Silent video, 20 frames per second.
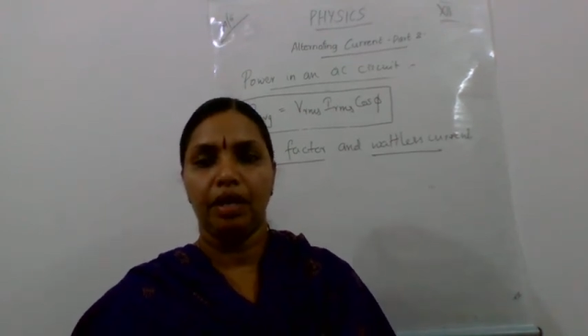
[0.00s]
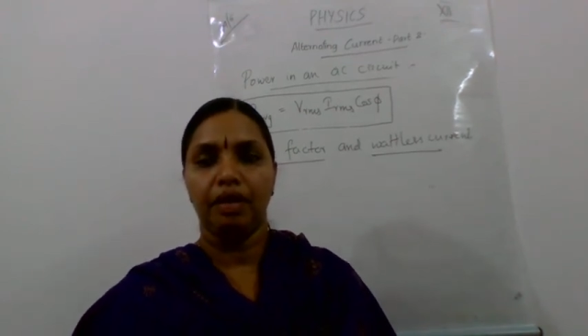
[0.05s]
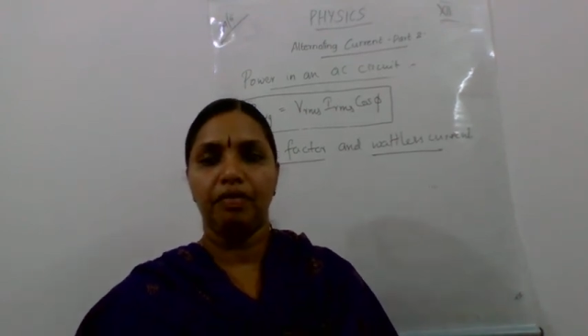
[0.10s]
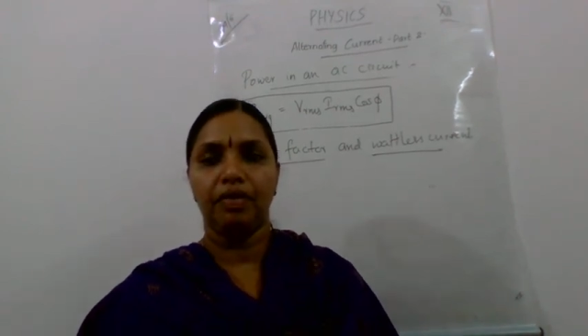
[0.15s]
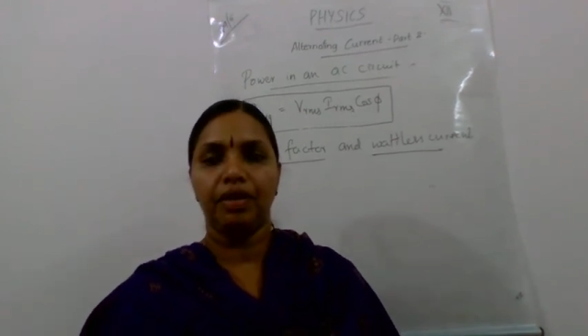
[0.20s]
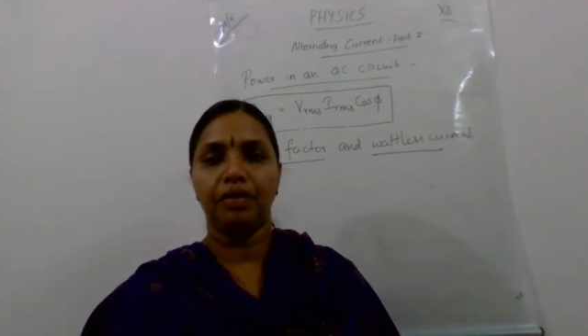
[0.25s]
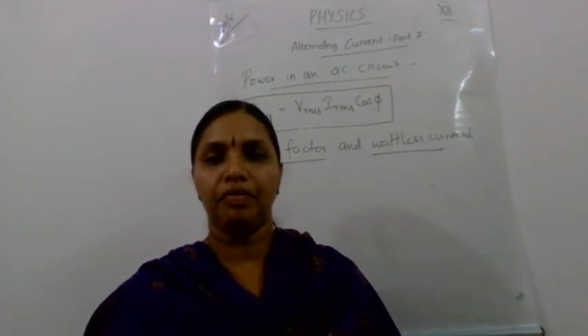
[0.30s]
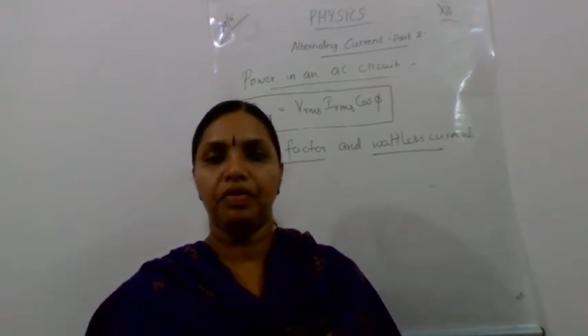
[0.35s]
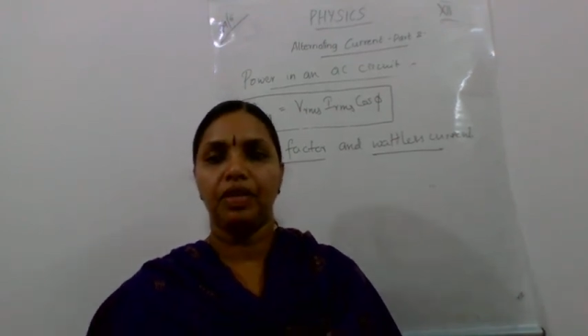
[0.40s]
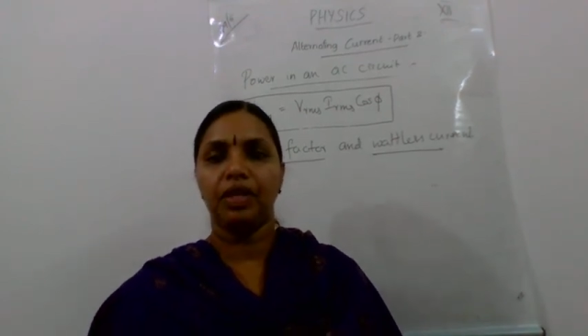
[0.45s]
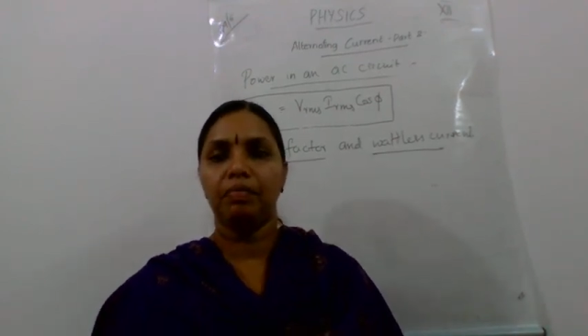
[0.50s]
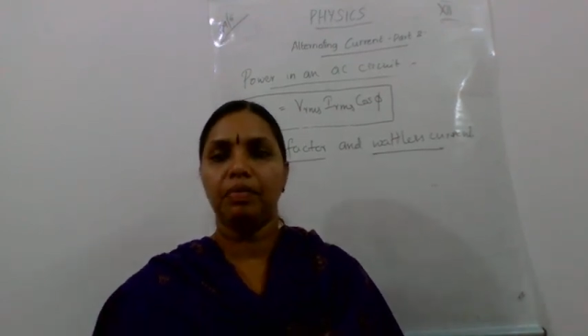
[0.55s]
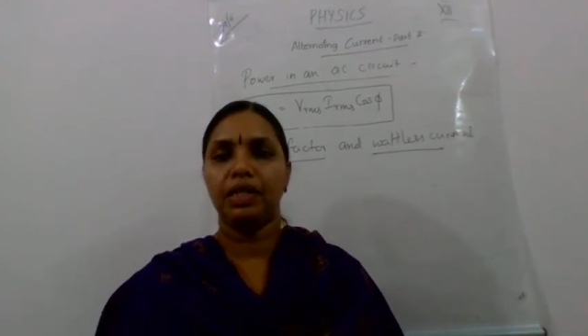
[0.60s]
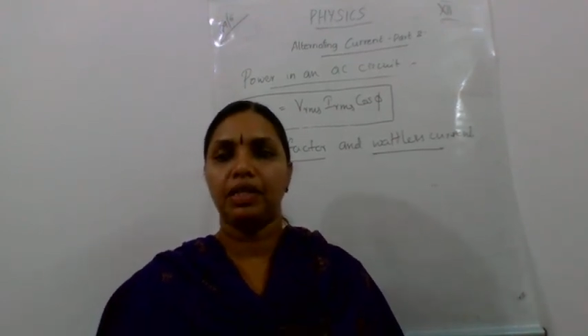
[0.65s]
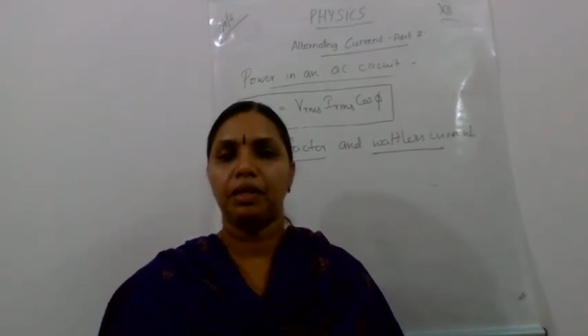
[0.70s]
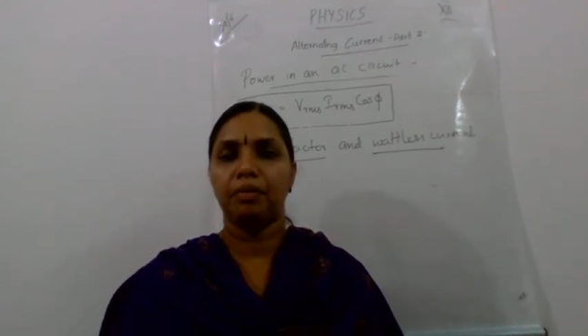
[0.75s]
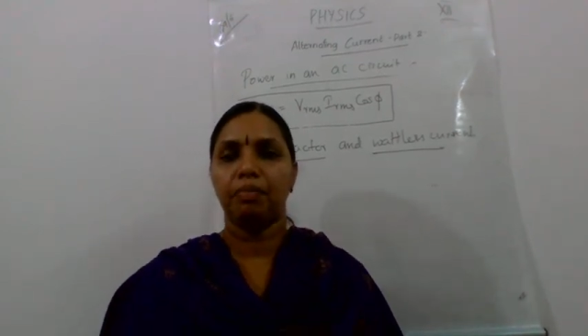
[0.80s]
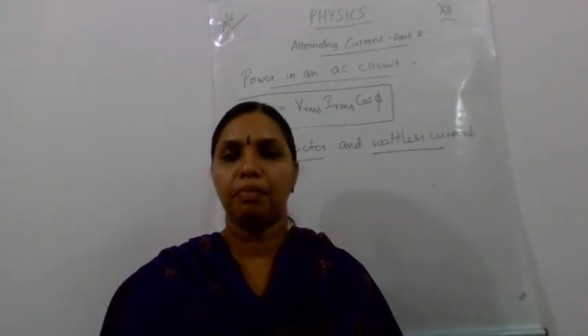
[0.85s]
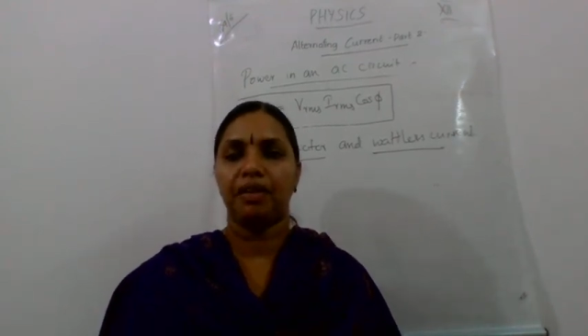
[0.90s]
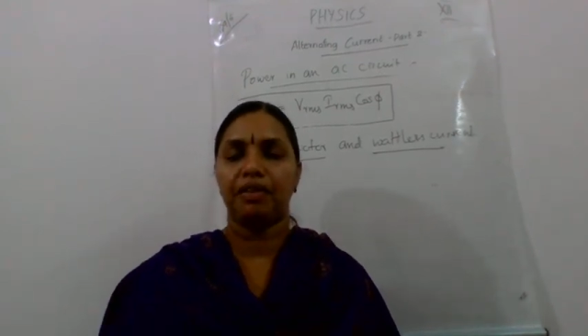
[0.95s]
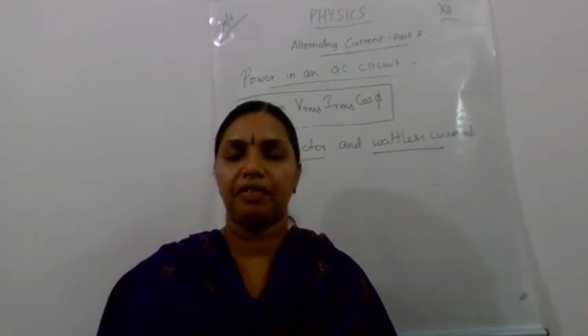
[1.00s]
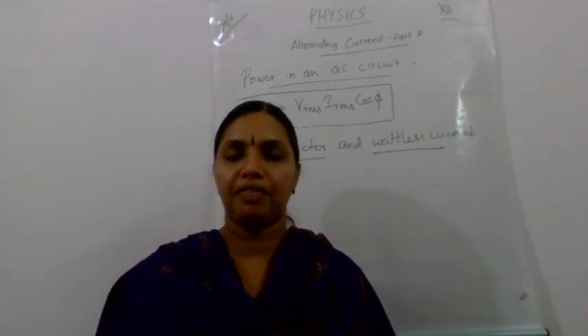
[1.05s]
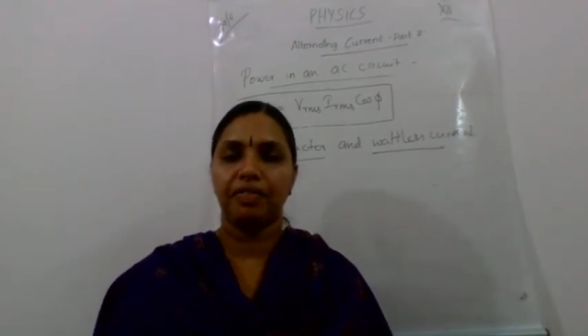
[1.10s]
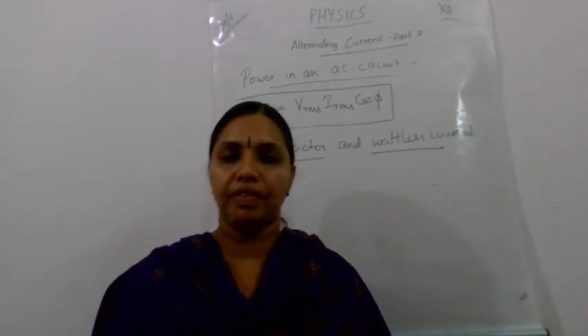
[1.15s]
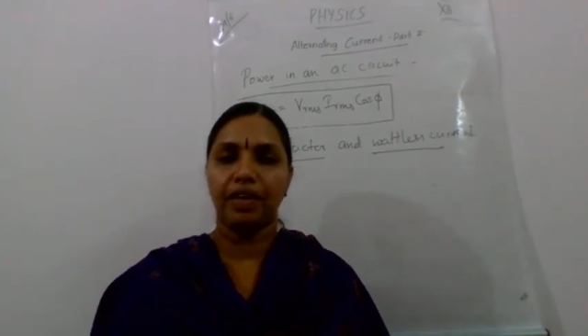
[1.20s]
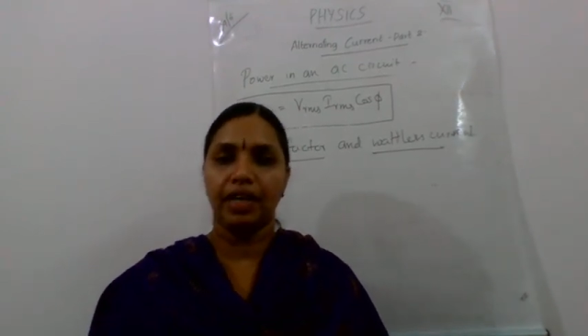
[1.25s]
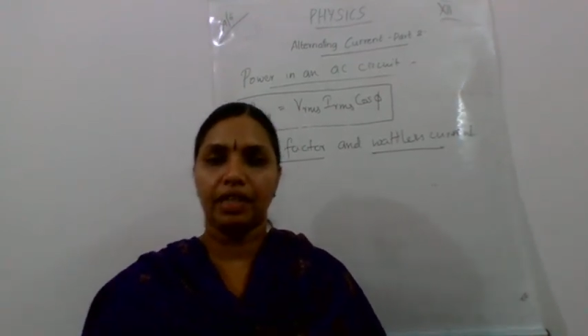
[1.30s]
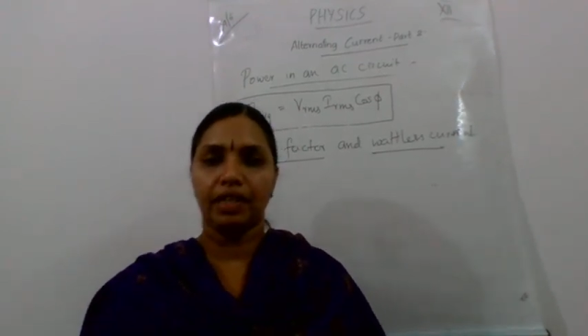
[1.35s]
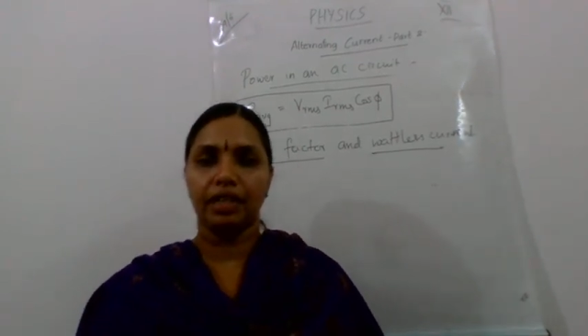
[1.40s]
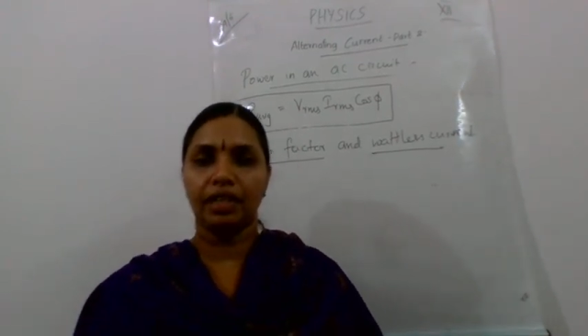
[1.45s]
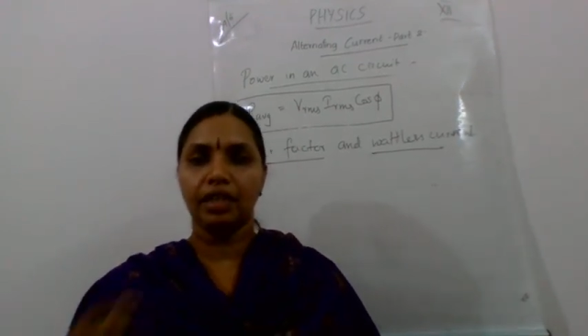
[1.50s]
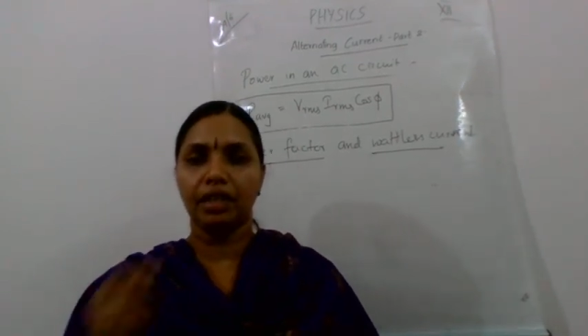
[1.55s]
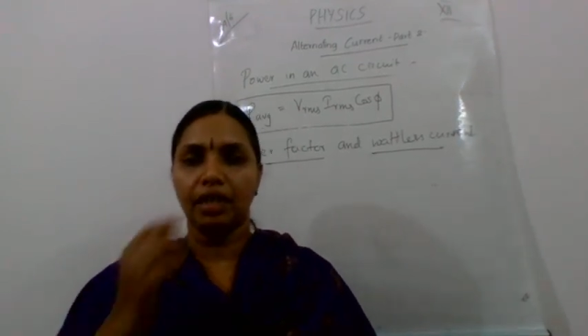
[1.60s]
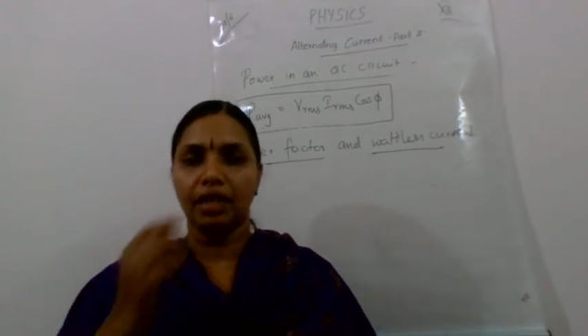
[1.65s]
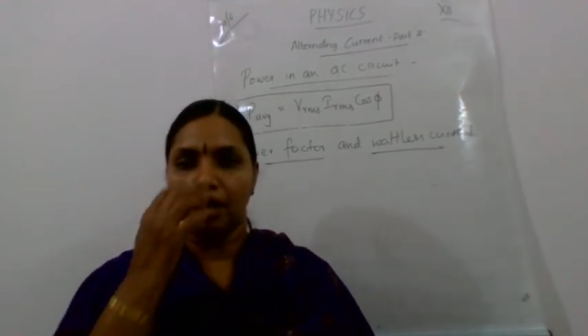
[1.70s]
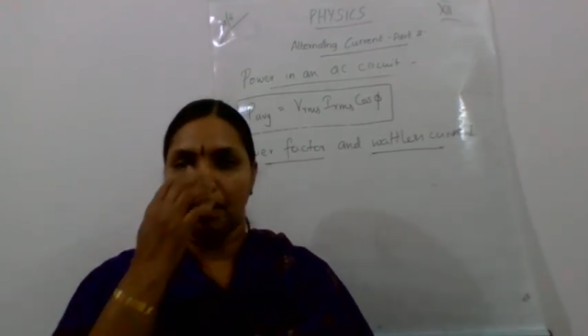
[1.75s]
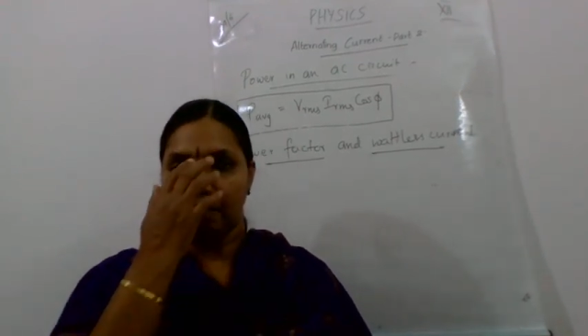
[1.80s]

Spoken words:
When will be the power factor?